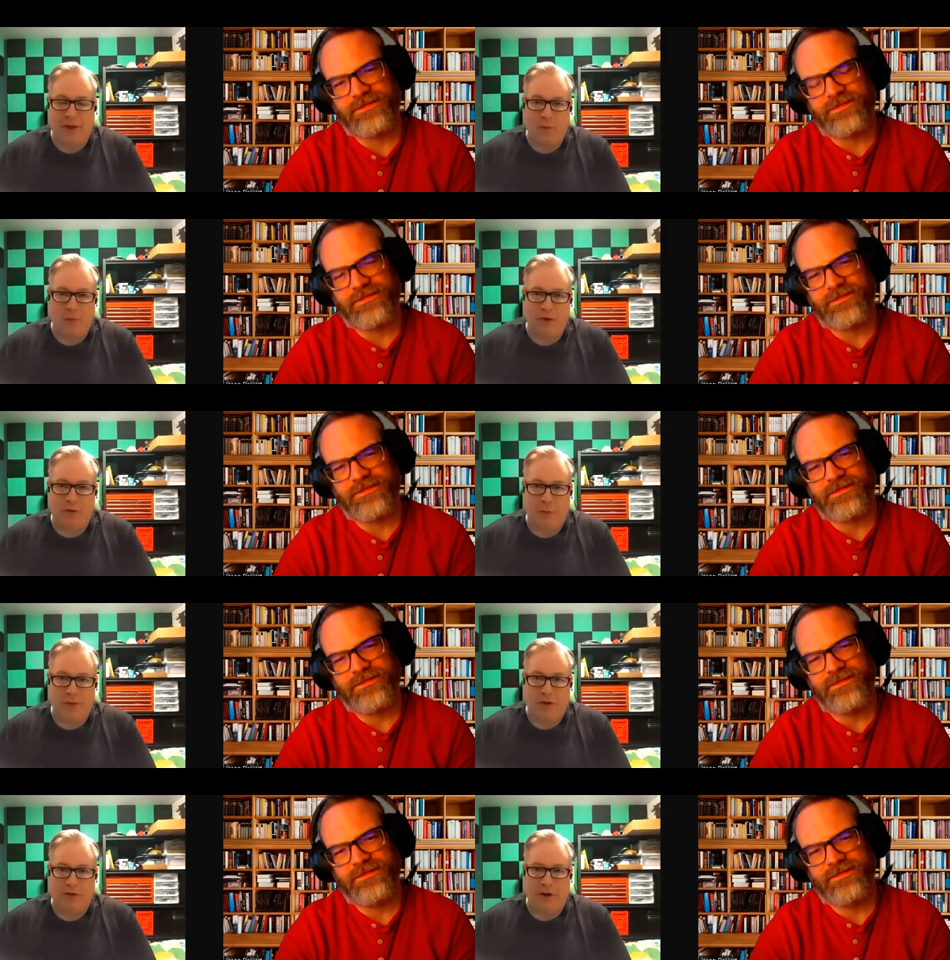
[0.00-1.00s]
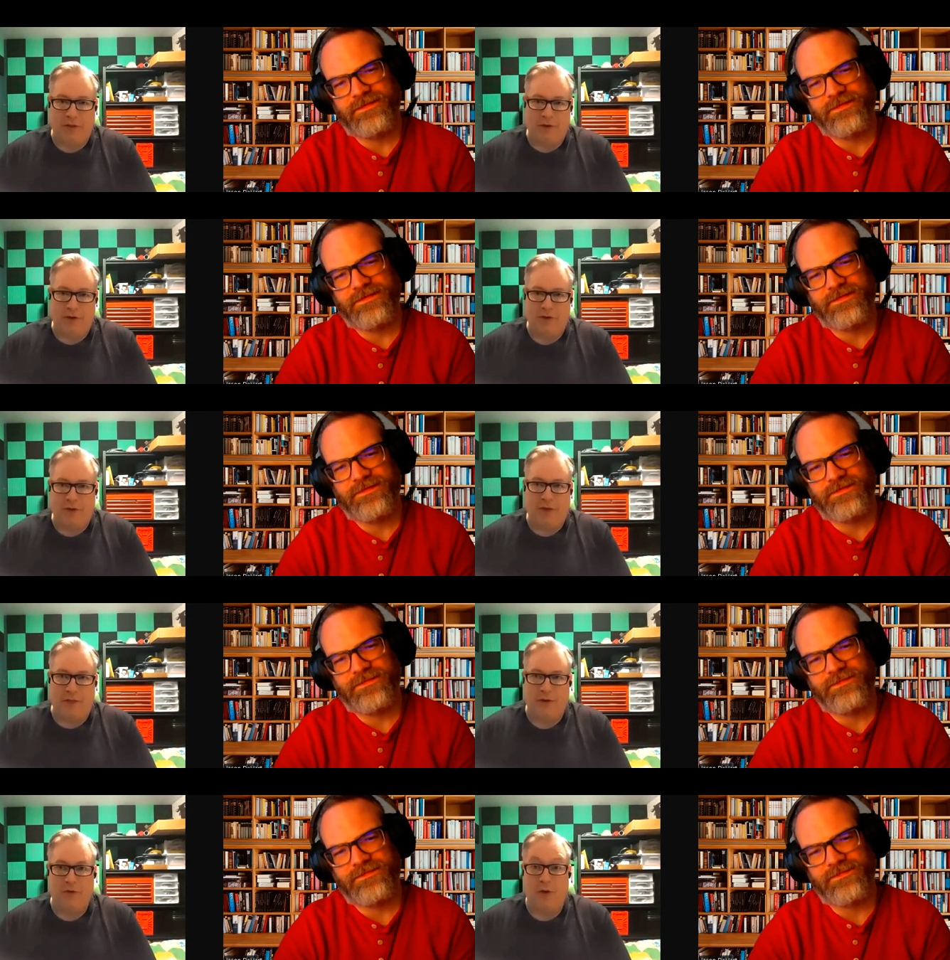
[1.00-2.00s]
Speaker 1: everything works with each other so
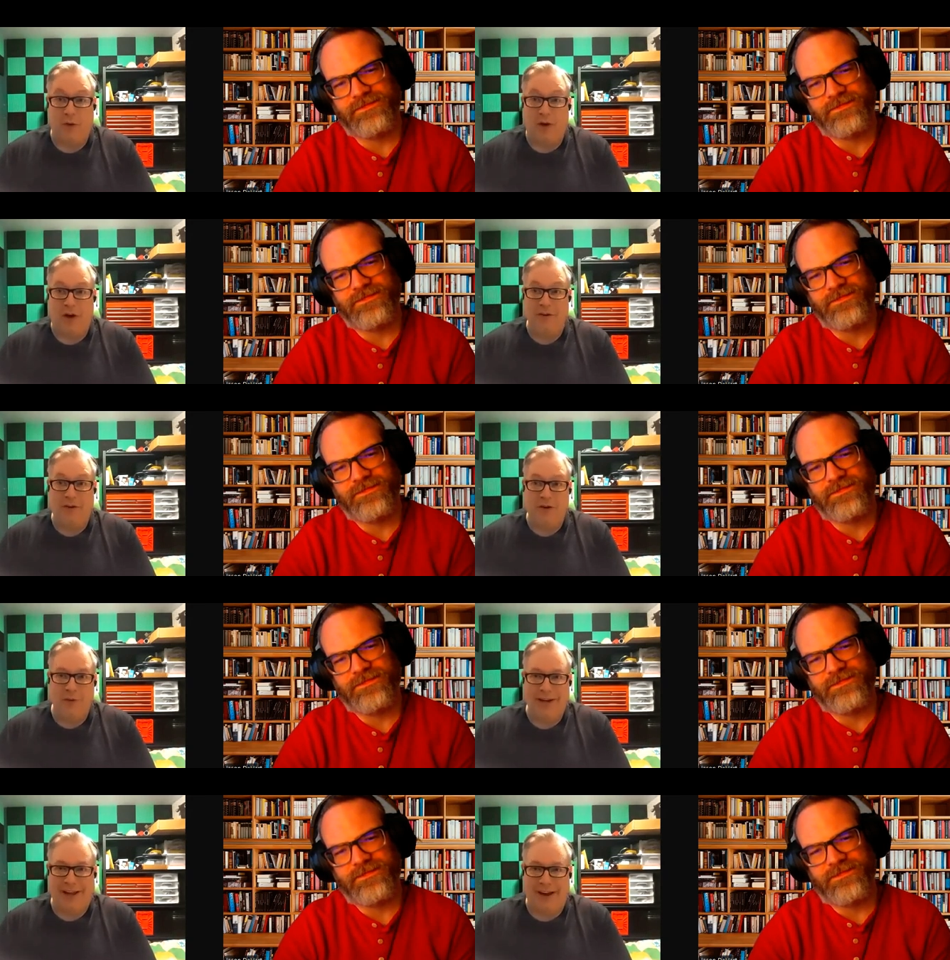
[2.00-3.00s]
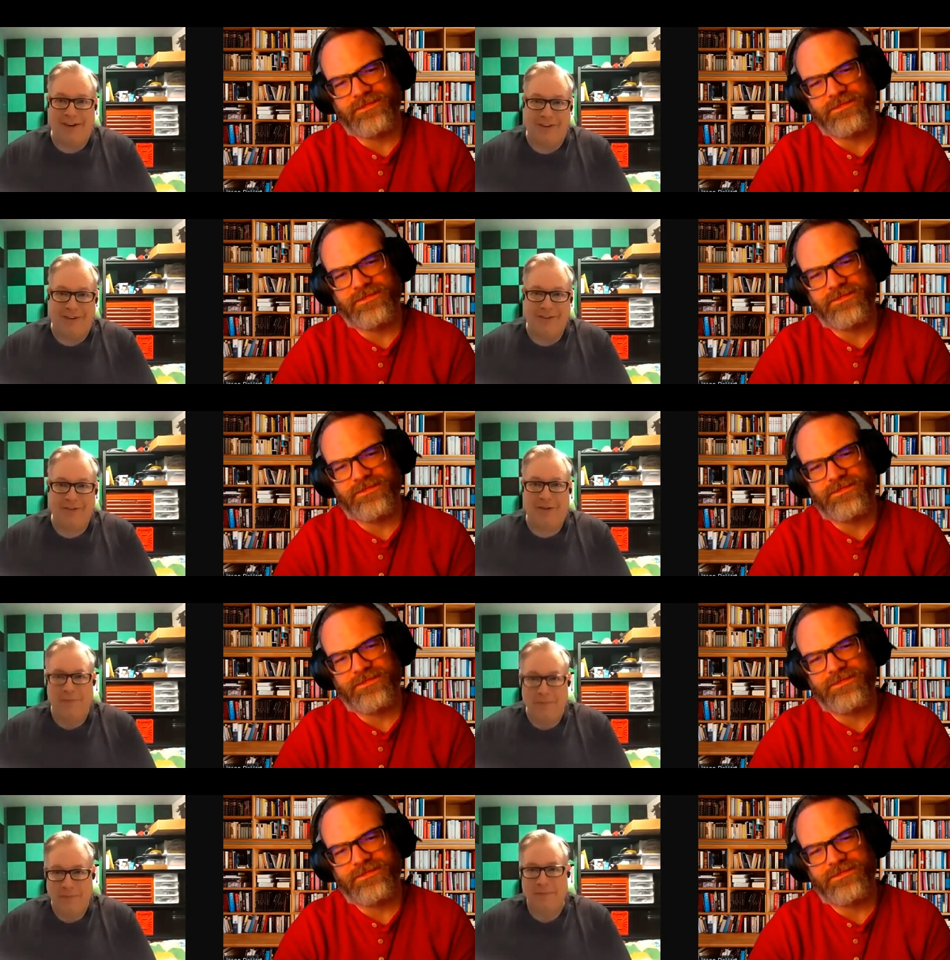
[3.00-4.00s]
that there's no continuity
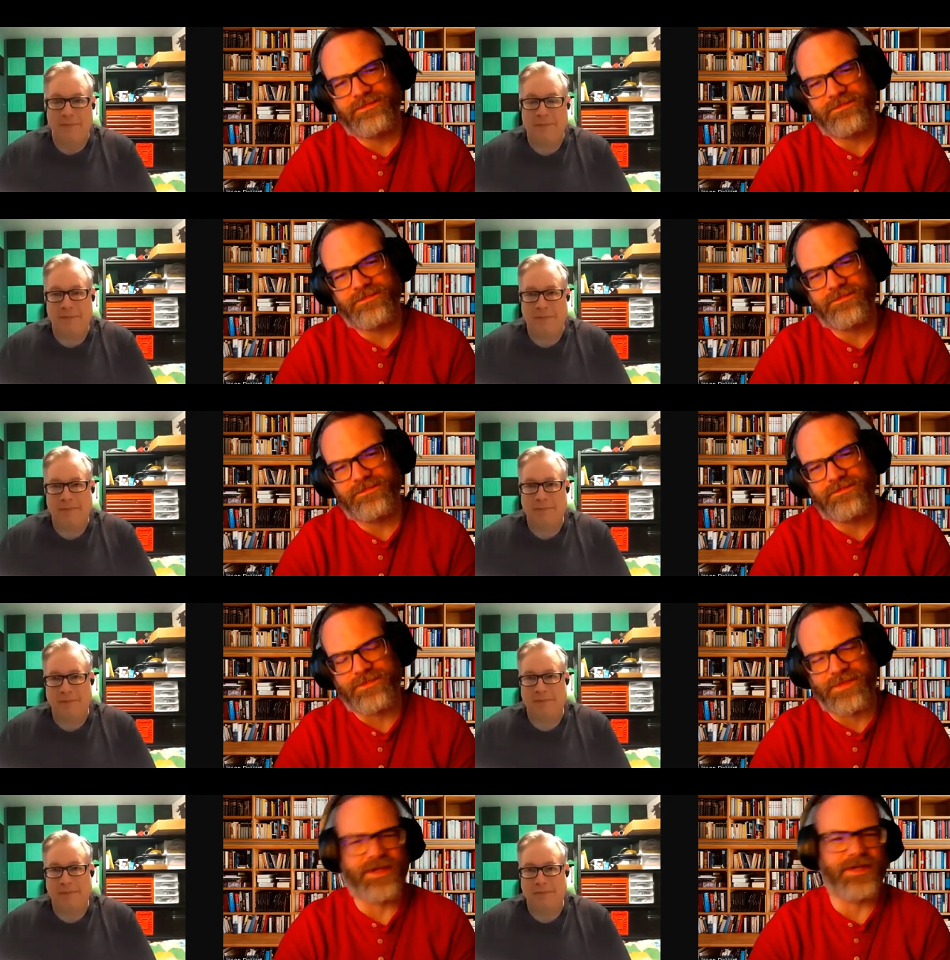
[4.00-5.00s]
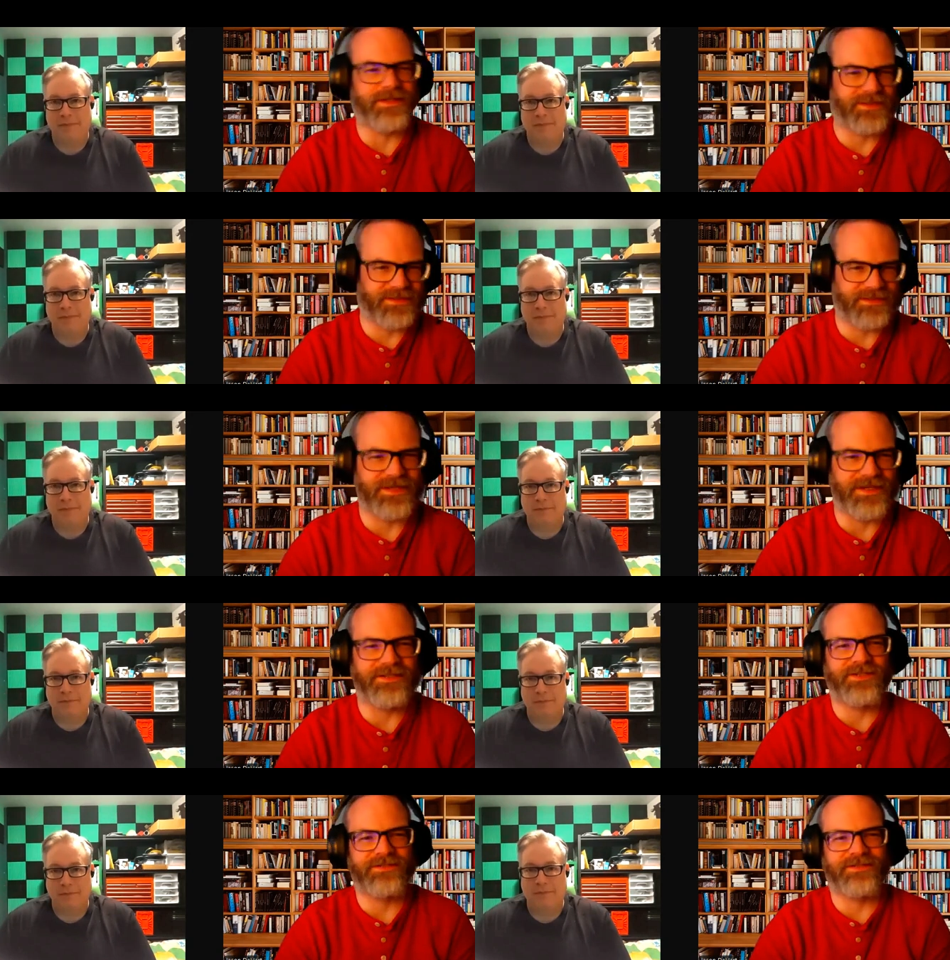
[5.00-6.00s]
errors Nice.
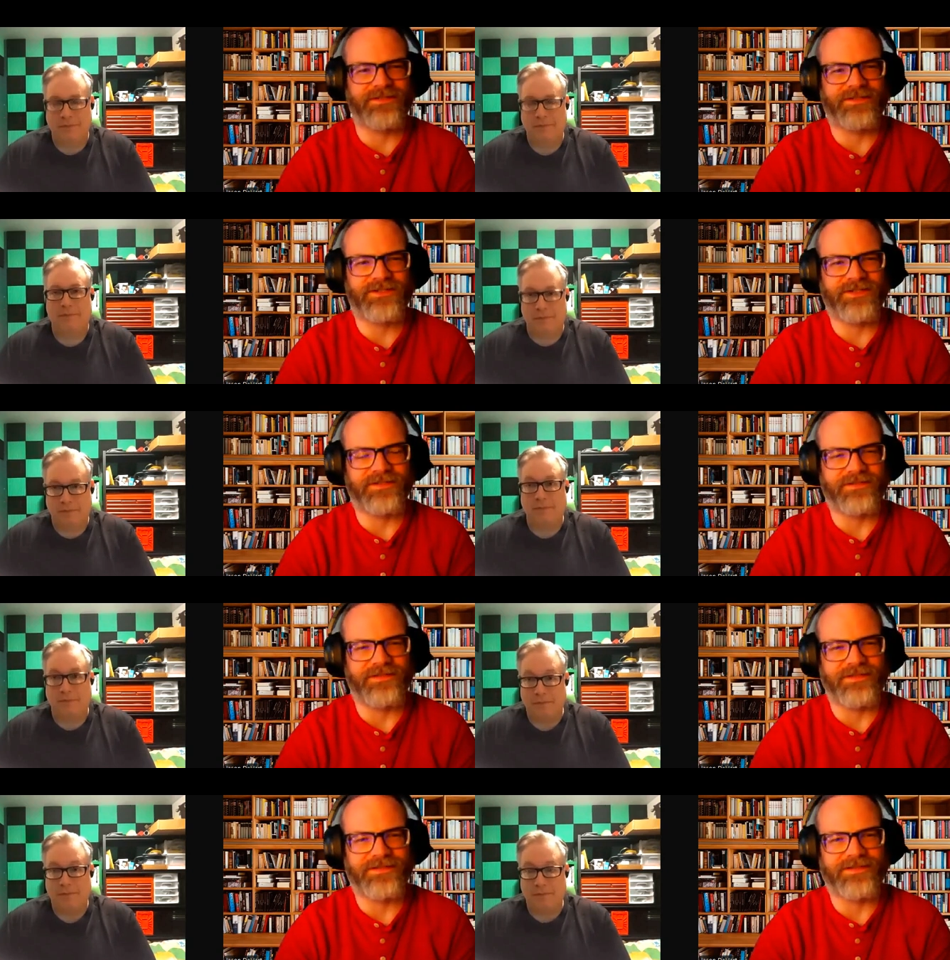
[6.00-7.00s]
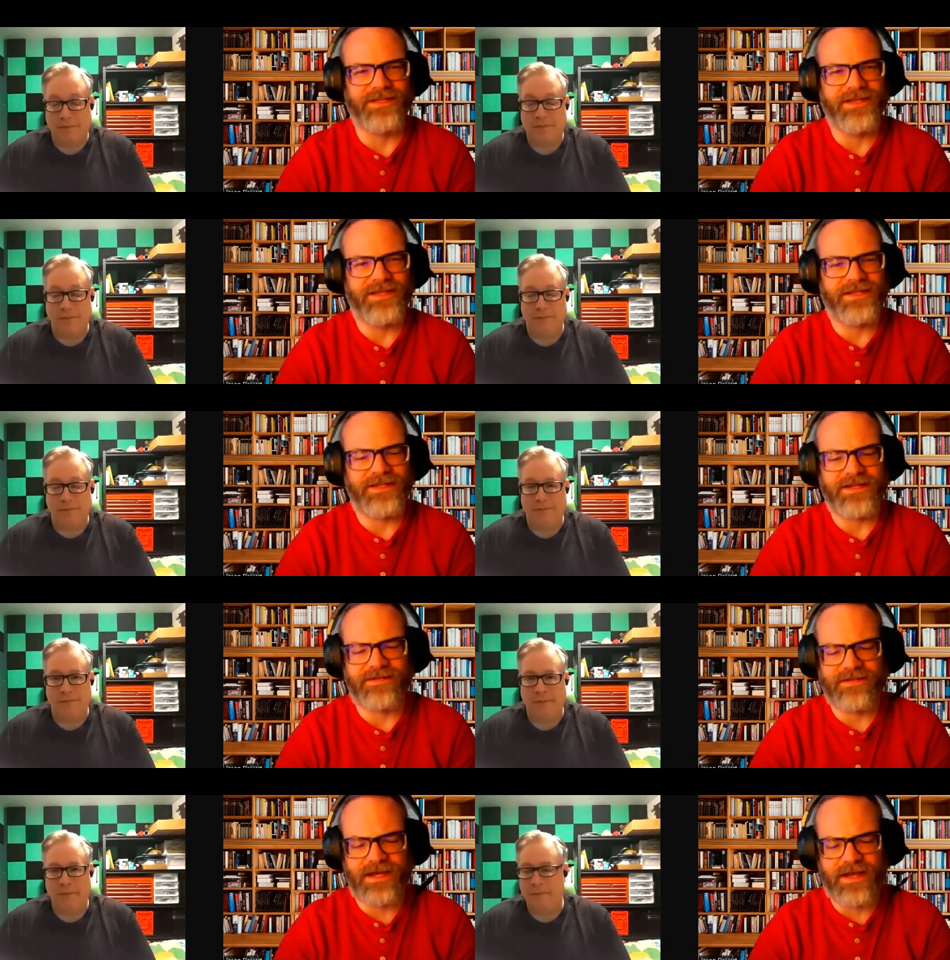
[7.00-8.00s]
Speaker 2: Gotcha. Gotcha. Yeah.
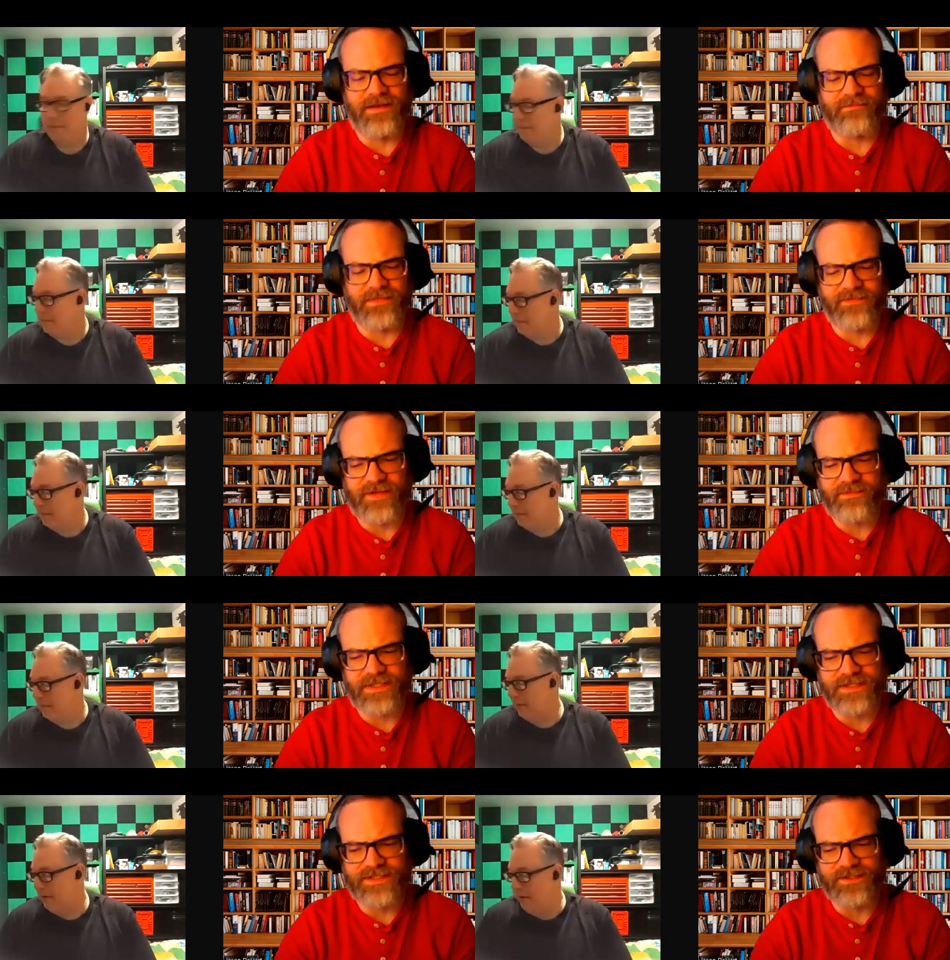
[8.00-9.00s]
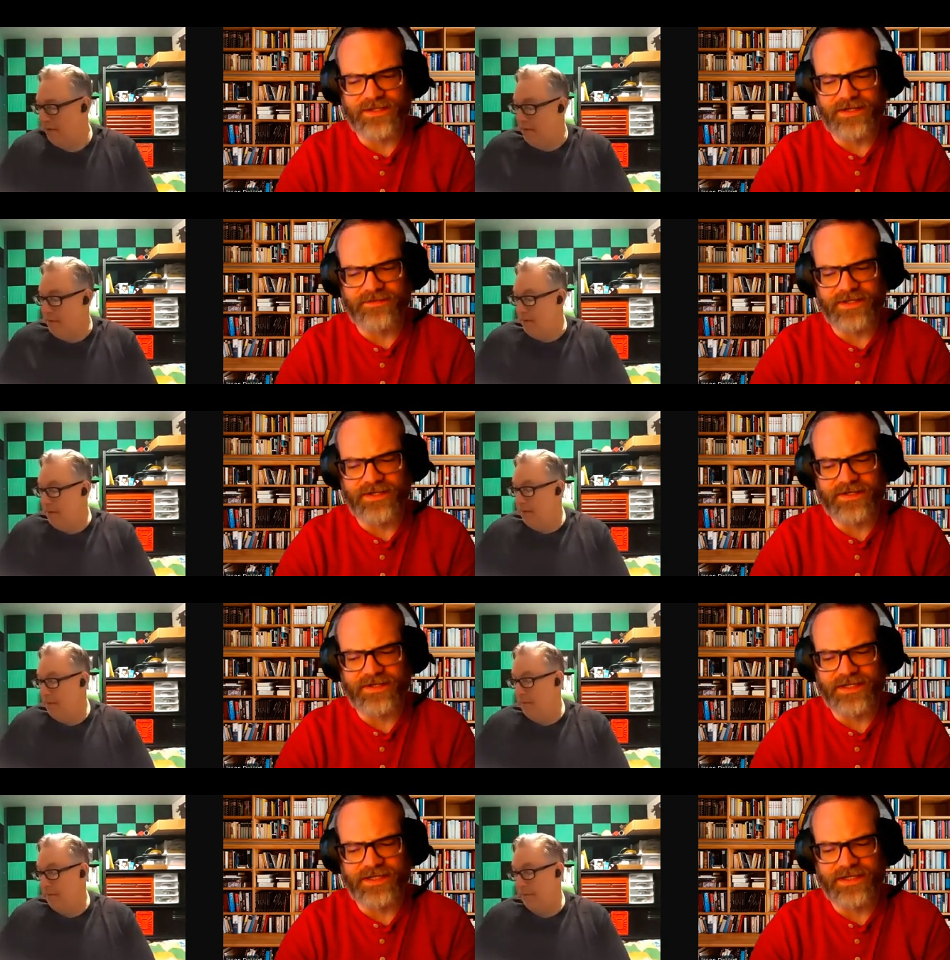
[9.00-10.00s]
Now, um, if I'm a listener out there
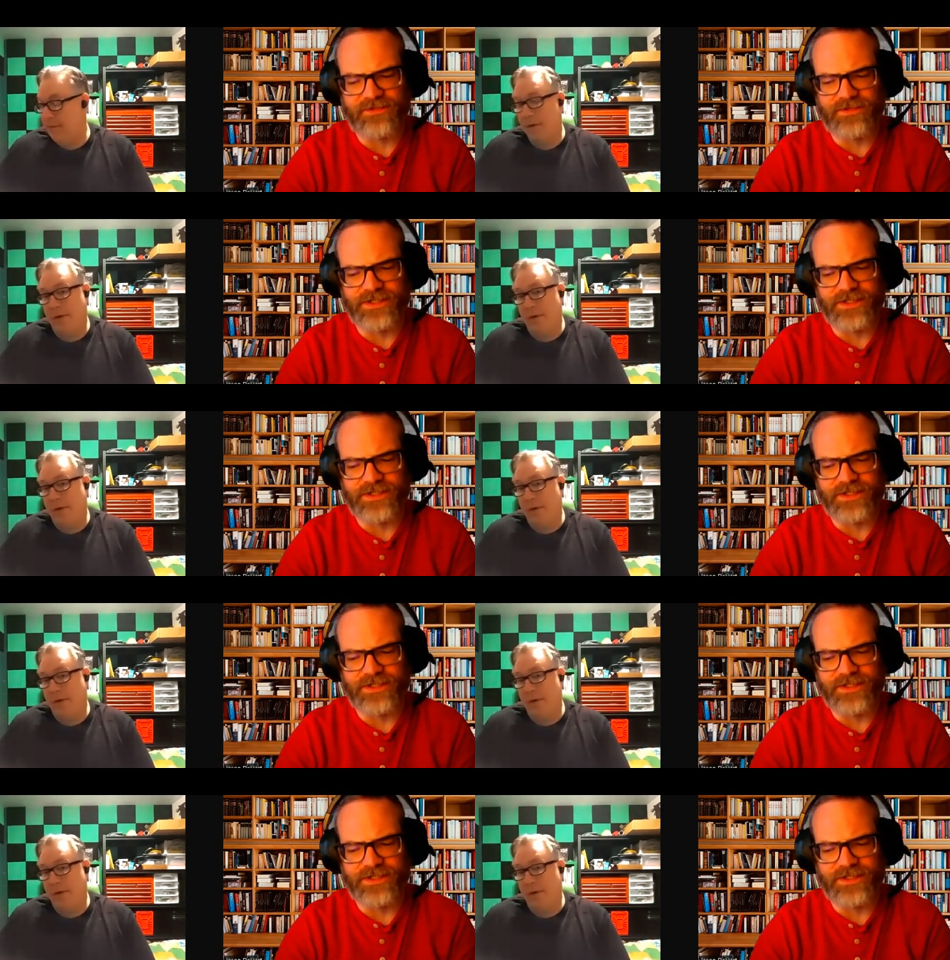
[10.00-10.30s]
and I kind of